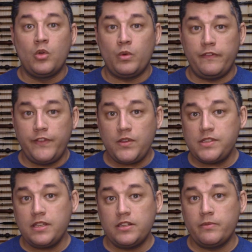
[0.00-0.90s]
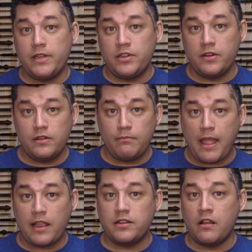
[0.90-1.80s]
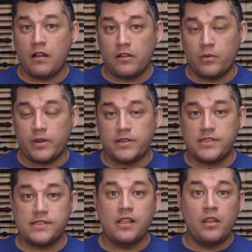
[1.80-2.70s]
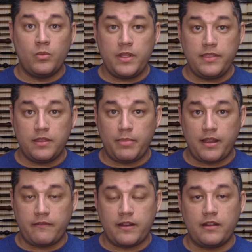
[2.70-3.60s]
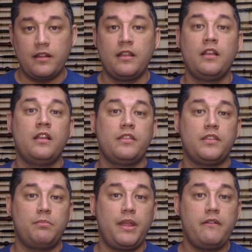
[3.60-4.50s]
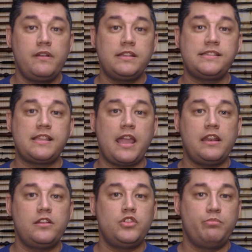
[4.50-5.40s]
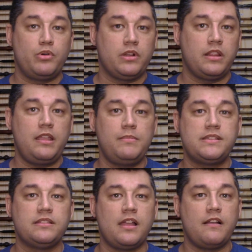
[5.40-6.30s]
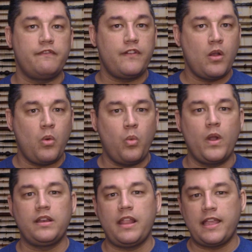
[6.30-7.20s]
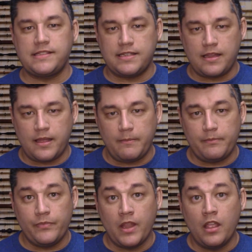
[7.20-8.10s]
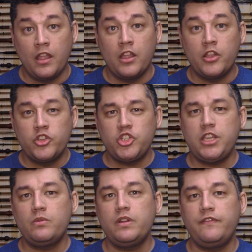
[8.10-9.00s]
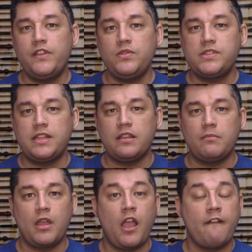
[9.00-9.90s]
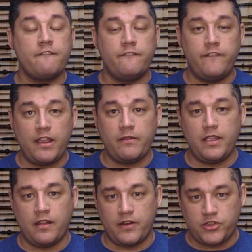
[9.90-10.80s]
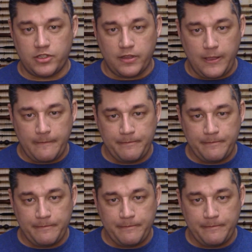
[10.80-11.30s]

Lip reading: Refusing to return back to Hogwarts with the Baron decided to proclaim his love one last time. She refused him very harshly.